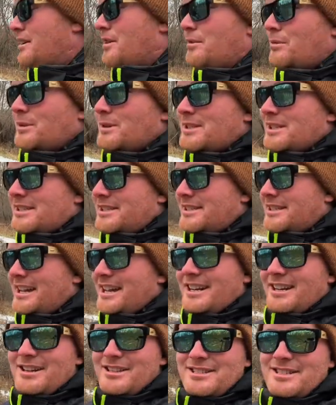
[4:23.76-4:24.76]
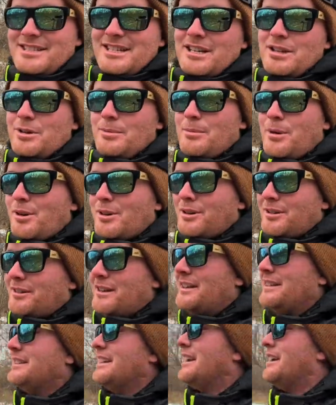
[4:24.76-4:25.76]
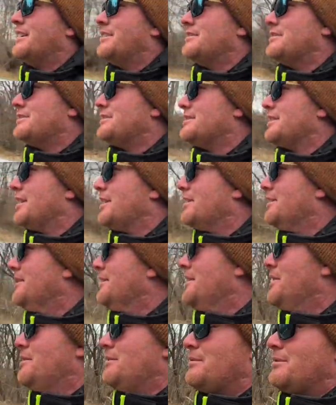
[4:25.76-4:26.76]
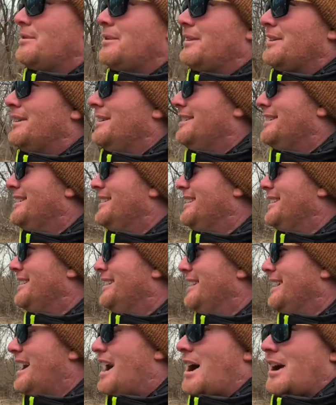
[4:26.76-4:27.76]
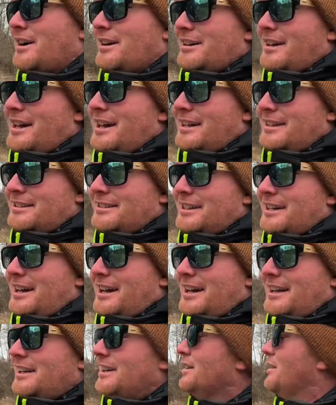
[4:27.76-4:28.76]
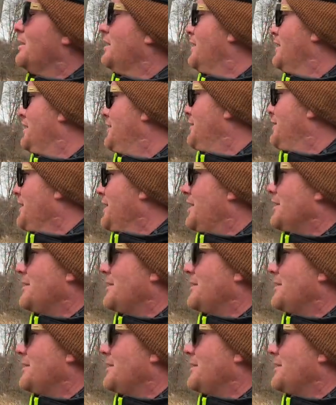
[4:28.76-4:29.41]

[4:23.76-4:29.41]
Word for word: We're just staying on single motor right now, so. Trying to maintain the battery. Yeah, and, you know, if you go